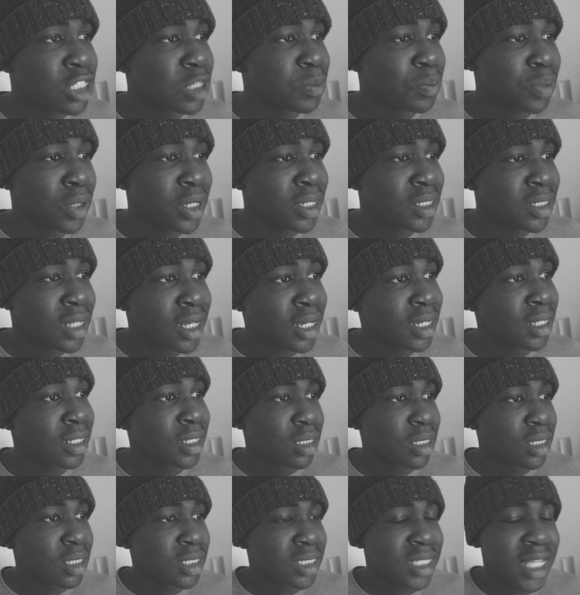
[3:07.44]
the point that
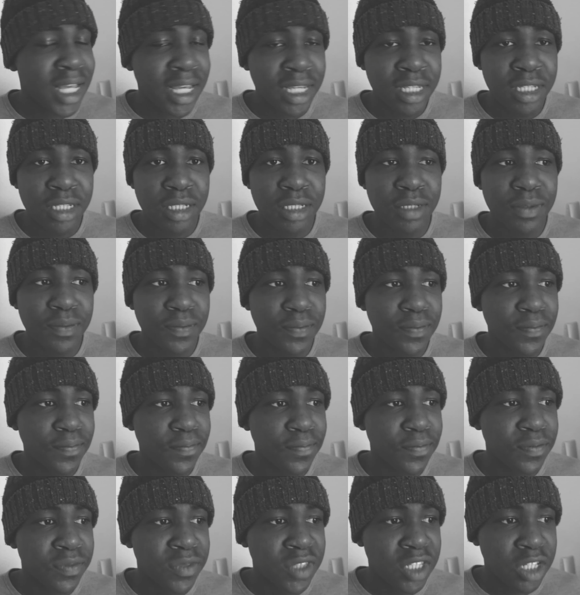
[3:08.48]
it's like
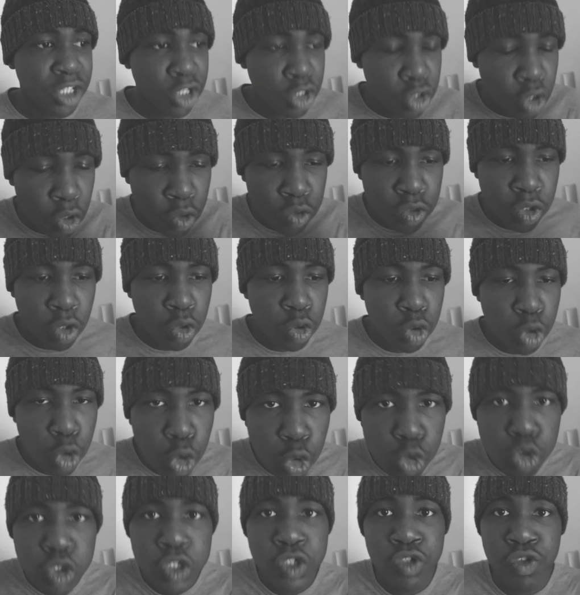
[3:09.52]
you don't know
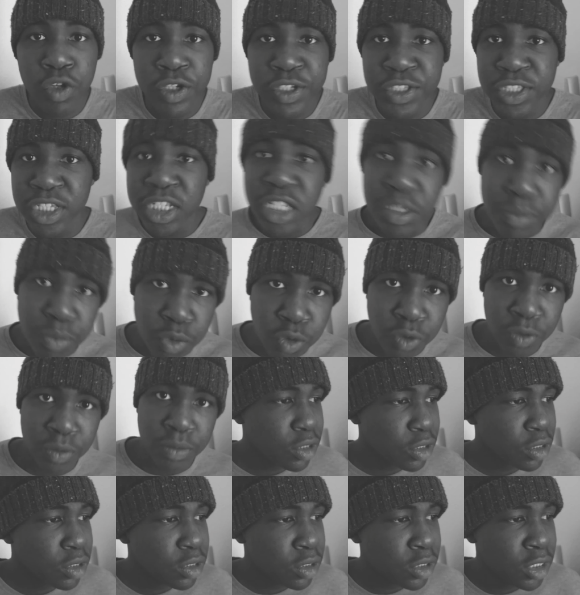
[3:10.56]
who to trust anymore.
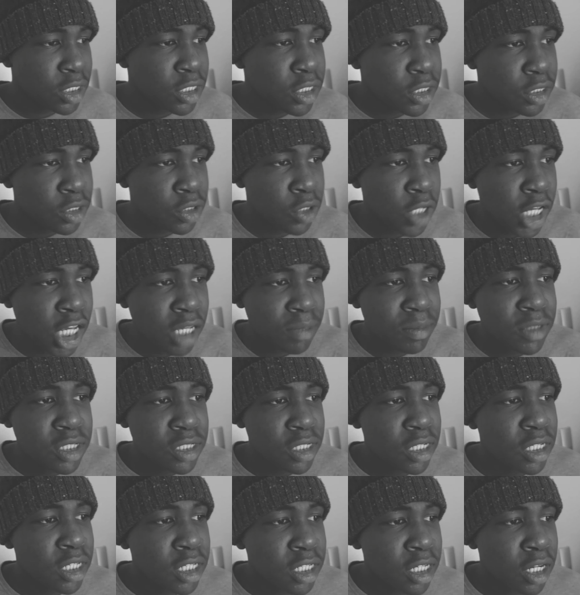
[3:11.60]
To Amy's
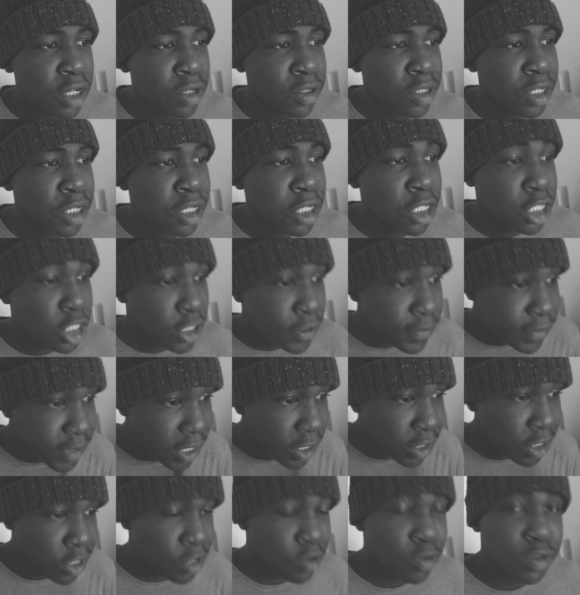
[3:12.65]
killer now, yeah, you've
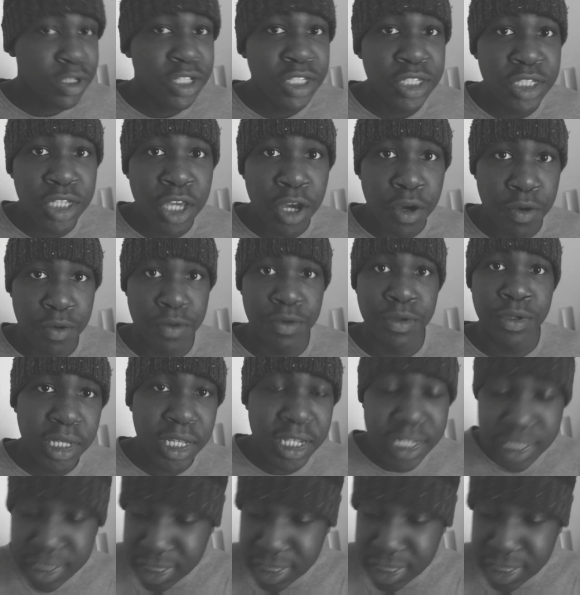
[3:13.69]
now killed this girl. Is